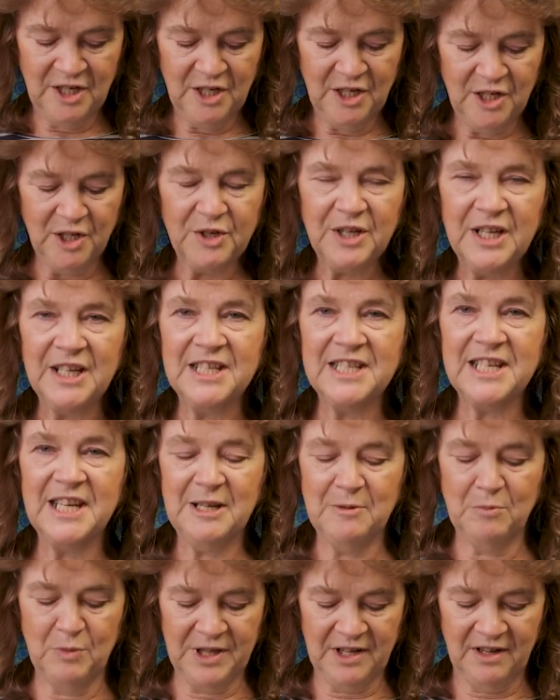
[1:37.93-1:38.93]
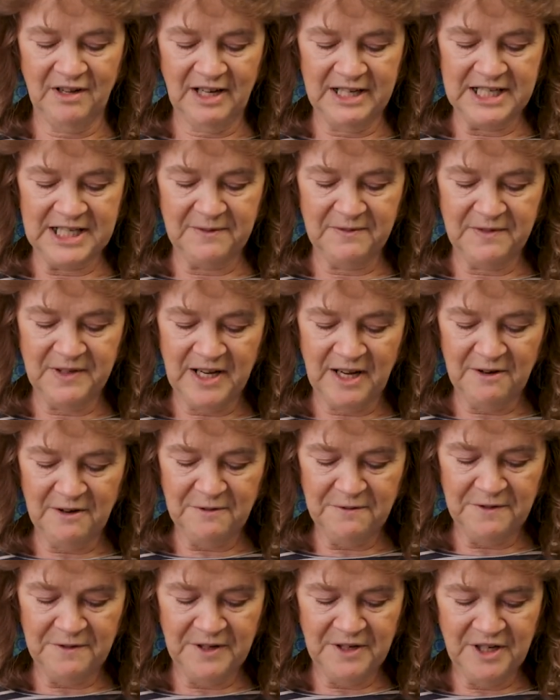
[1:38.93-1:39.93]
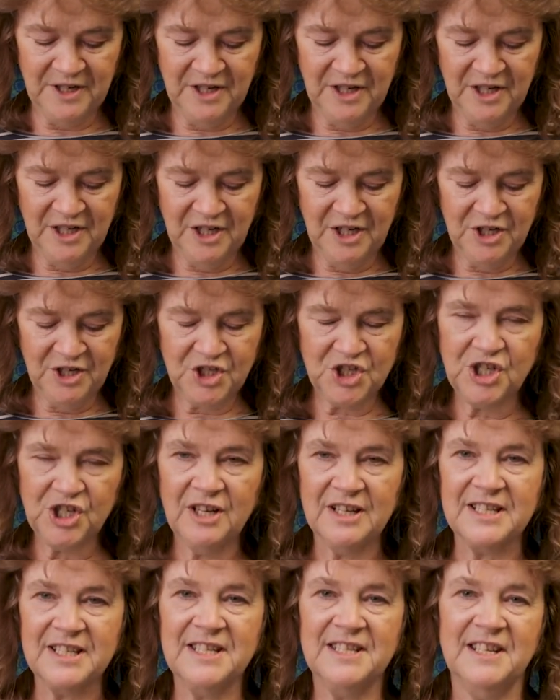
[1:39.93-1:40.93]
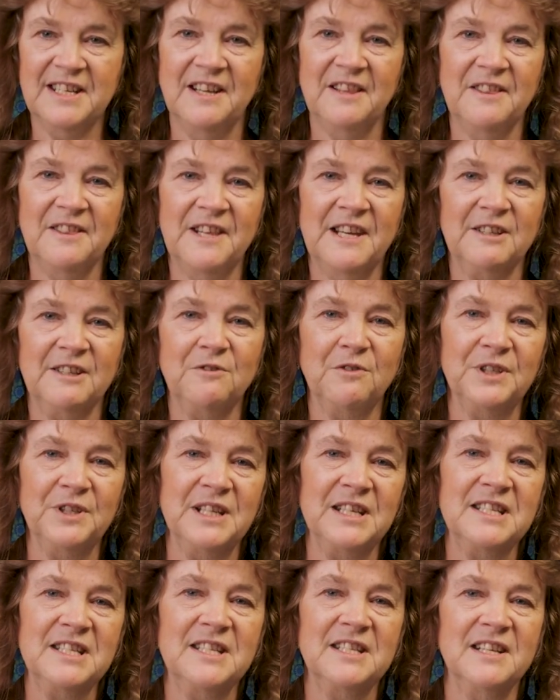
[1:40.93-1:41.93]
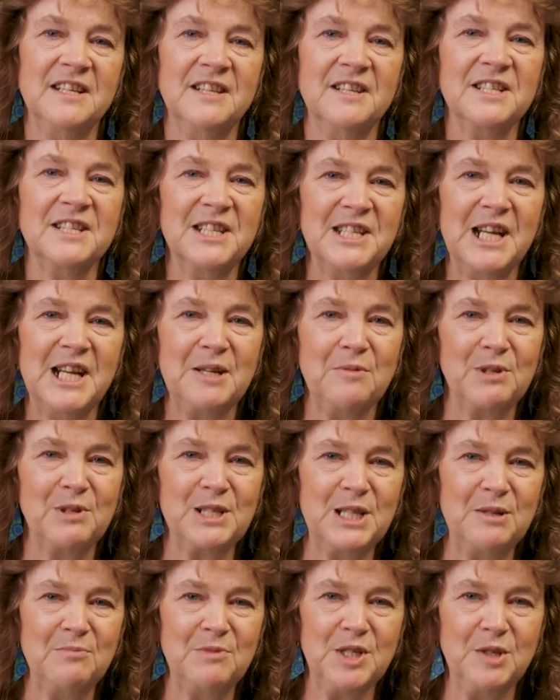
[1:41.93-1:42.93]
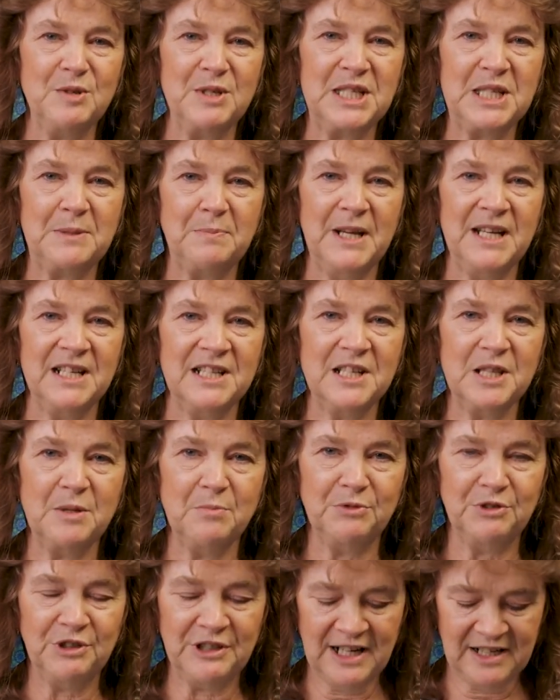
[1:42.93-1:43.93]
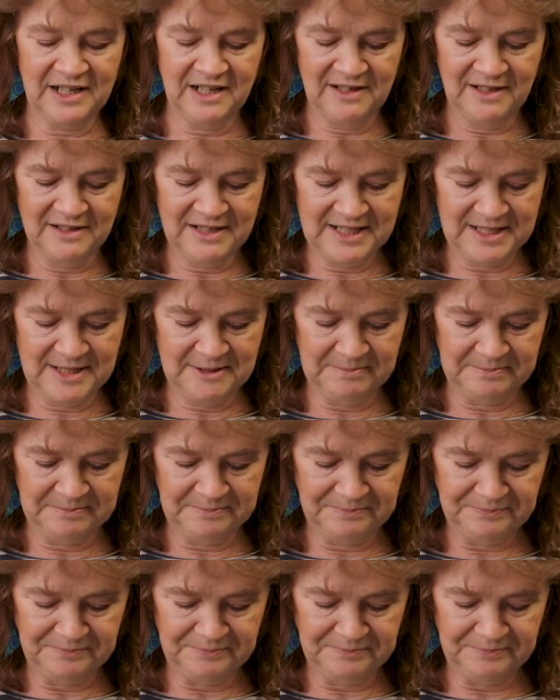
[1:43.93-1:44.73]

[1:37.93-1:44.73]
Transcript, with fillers: looking to him with eyes of love, trust and thankfulness that enabled him to expect the miraculous.